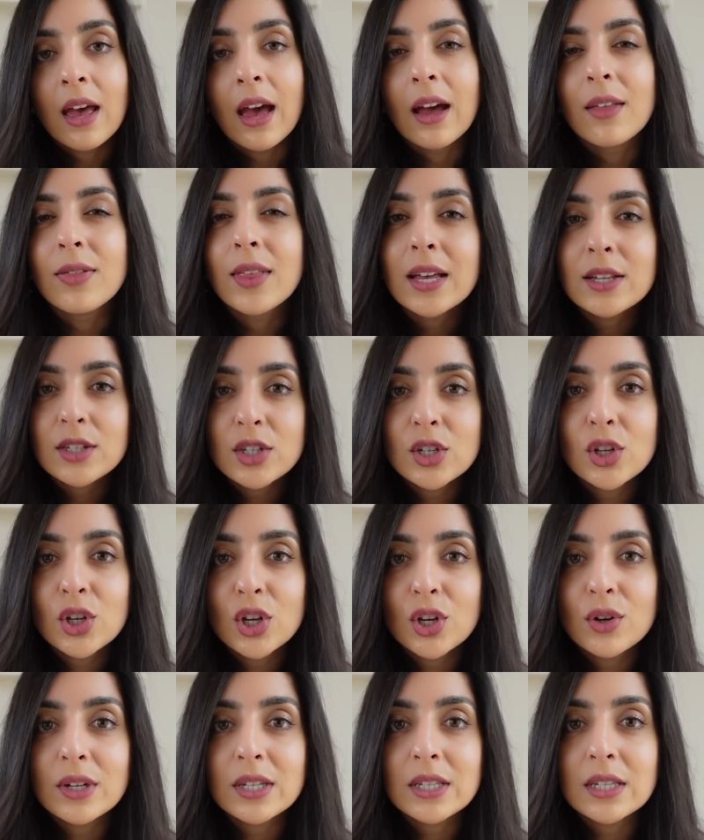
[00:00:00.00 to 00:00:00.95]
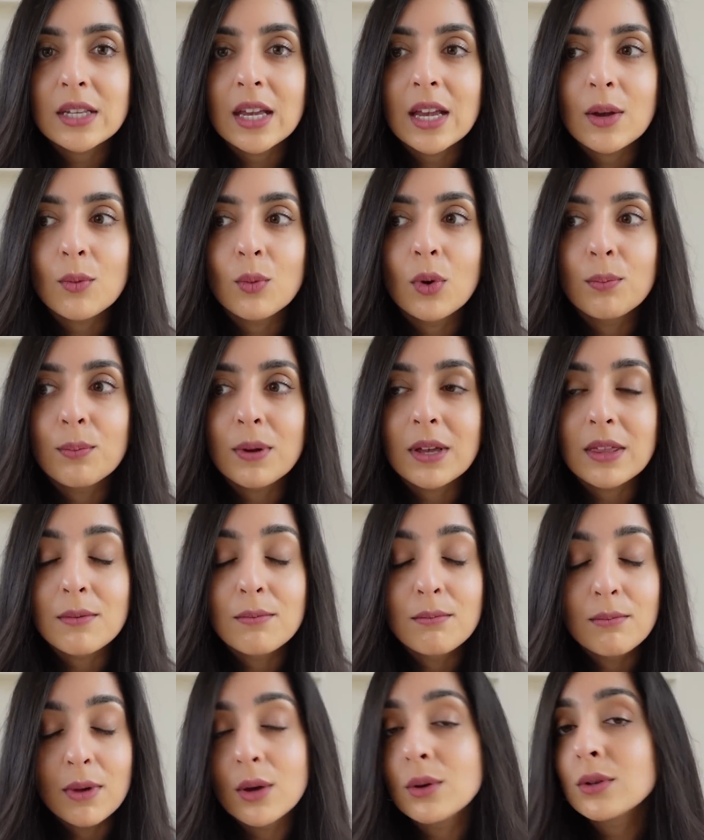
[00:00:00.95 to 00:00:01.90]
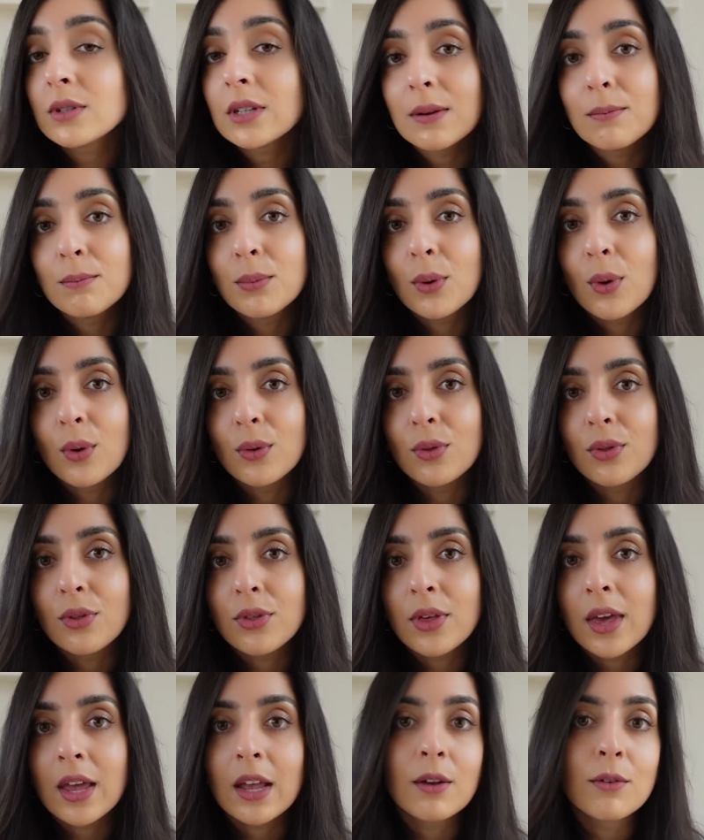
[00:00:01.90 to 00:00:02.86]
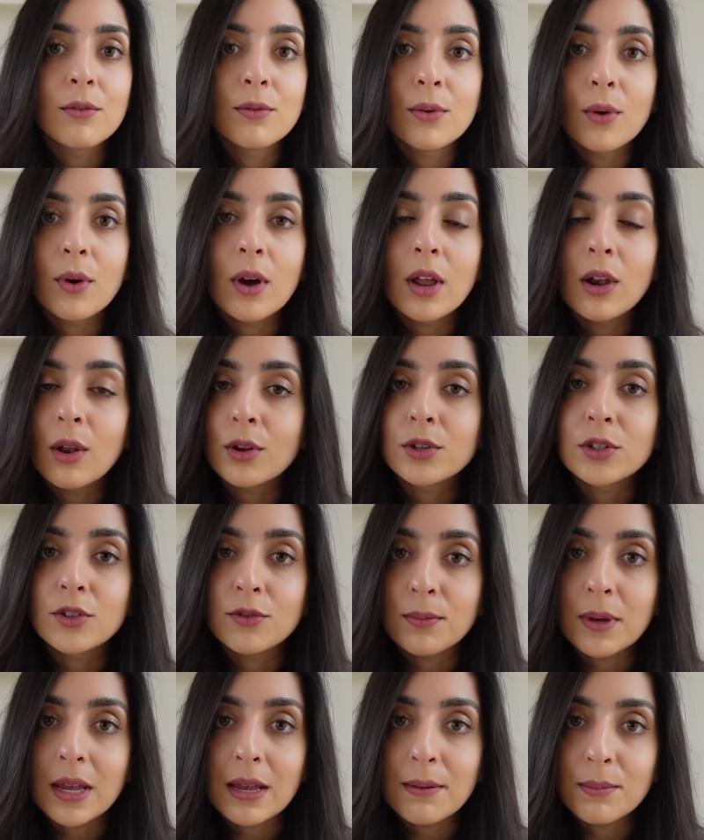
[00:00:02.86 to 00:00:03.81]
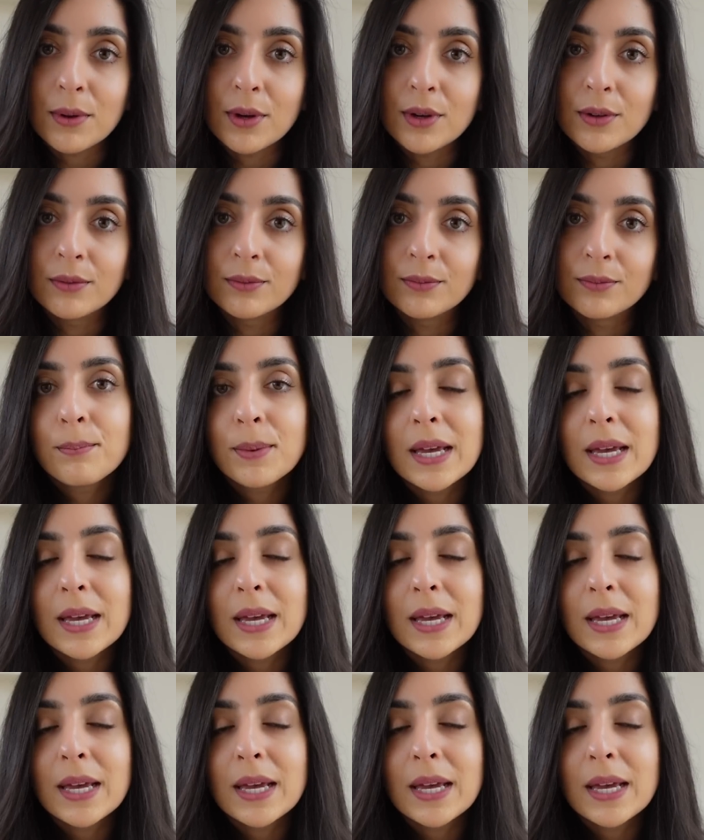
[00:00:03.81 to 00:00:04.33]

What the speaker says: And that security will be the most important thing for a lot of people.